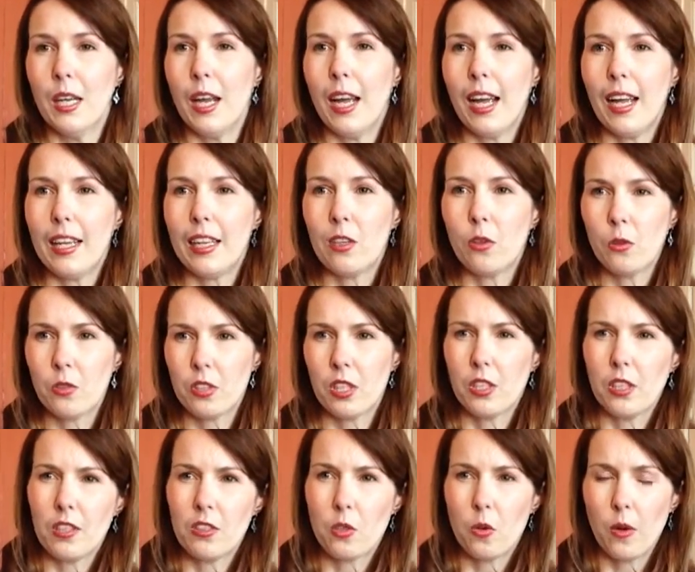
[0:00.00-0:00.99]
It also
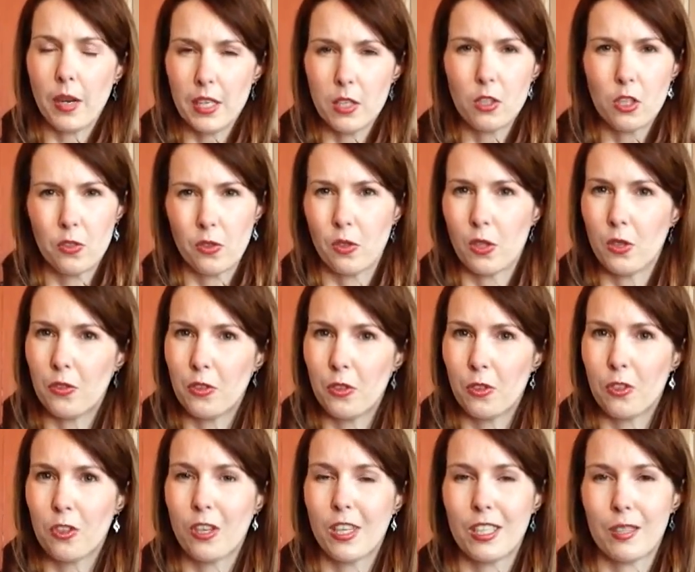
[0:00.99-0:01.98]
is quite useful if you're
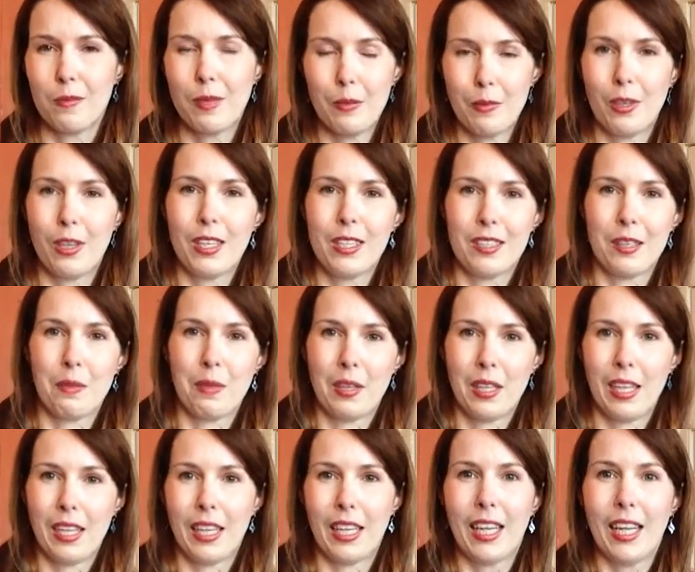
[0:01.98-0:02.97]
trying to memorise
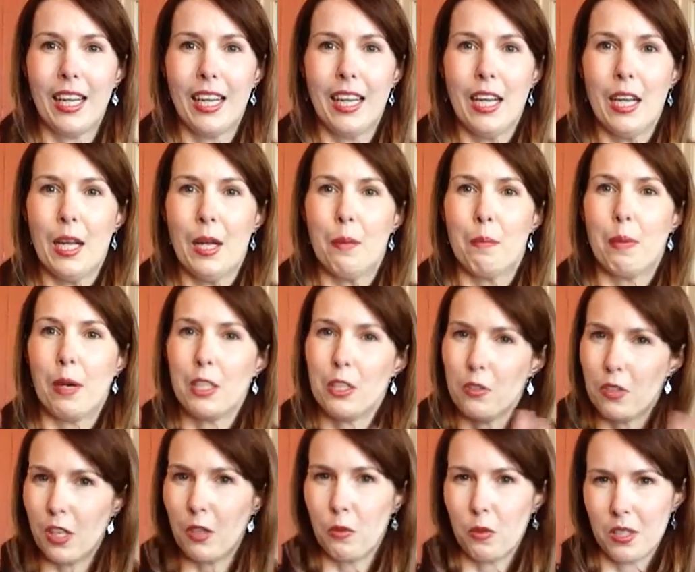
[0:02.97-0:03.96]
something but you
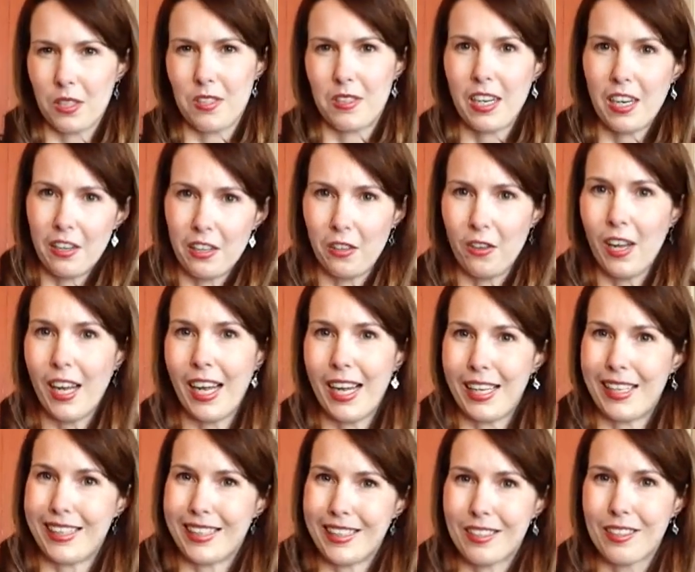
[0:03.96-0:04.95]
don't want to stare at your
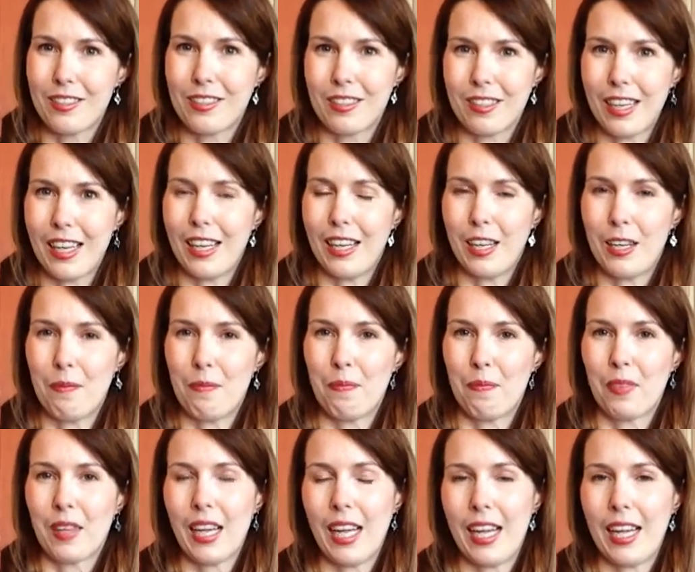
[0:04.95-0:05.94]
hands
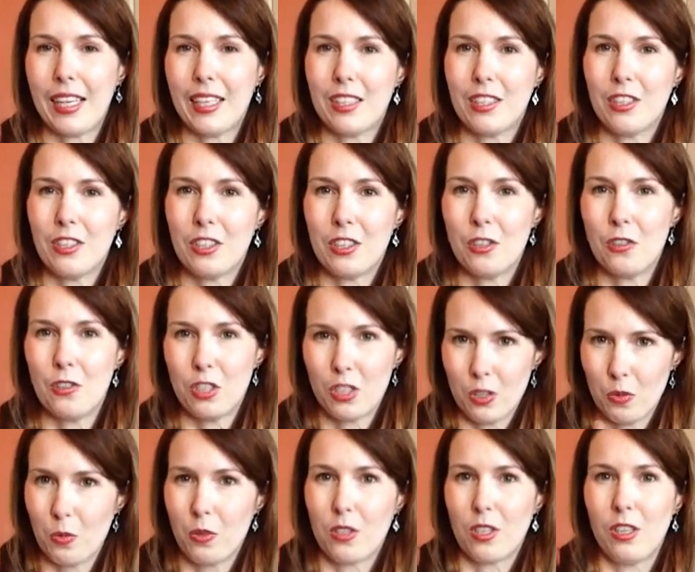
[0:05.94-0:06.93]
and you just
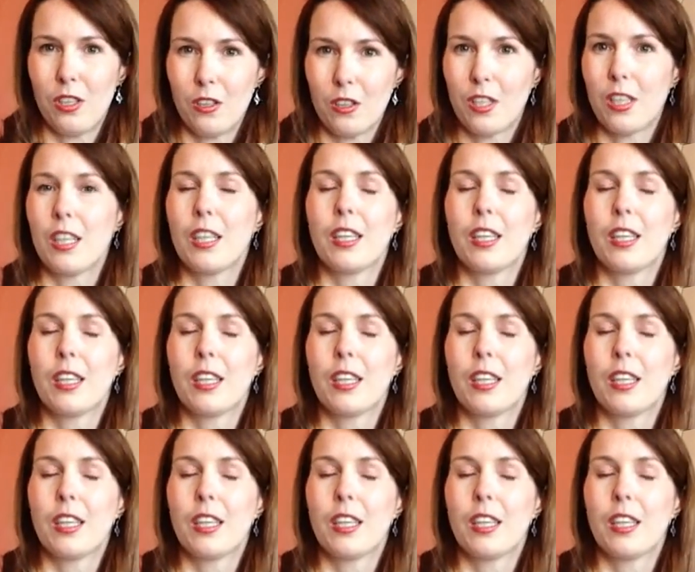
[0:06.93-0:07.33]
want to look